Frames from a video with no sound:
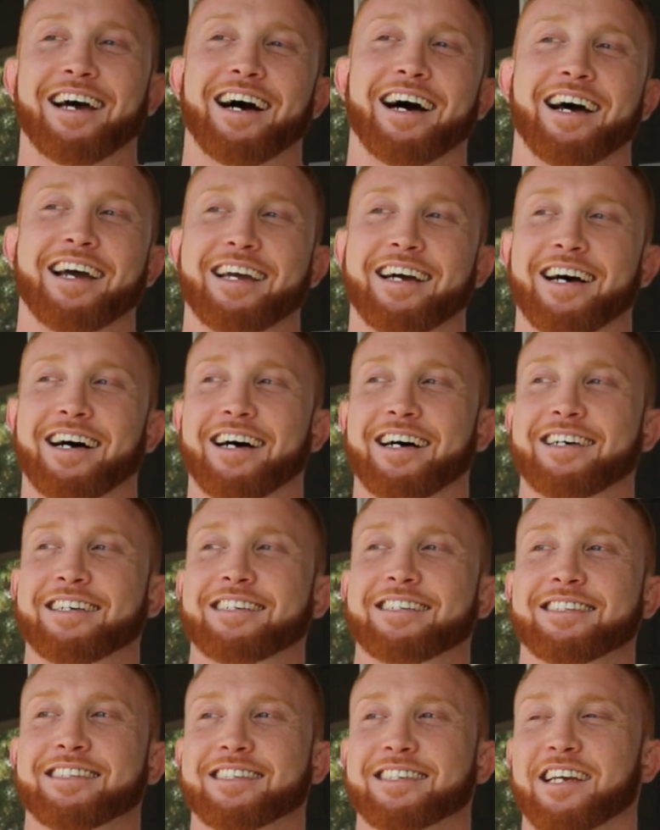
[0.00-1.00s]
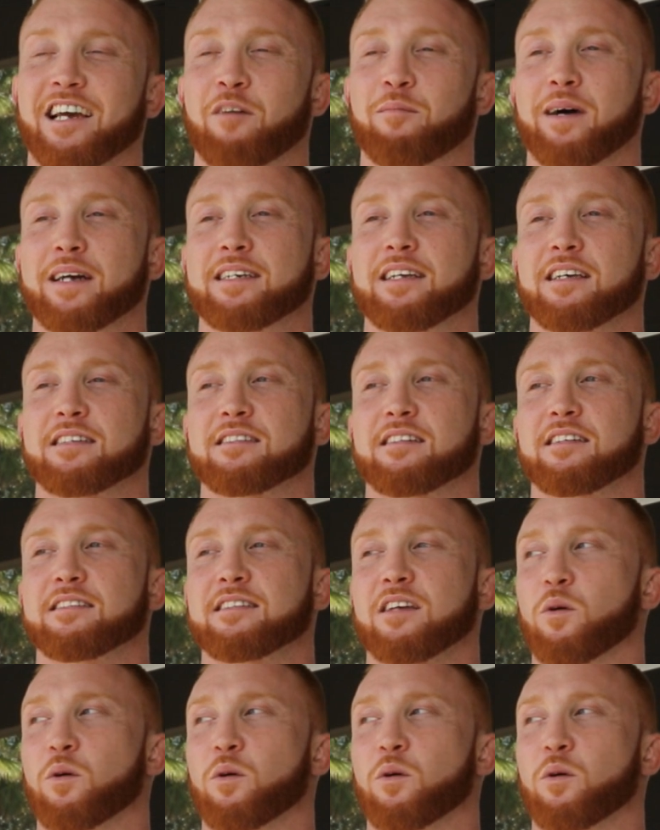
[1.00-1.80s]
I kept my distance.